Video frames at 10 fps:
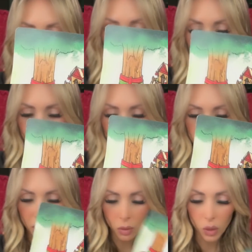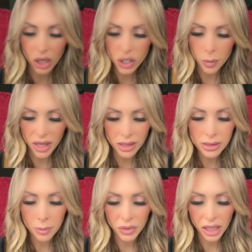They could have been worshiping
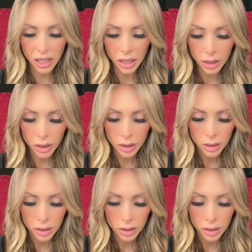something here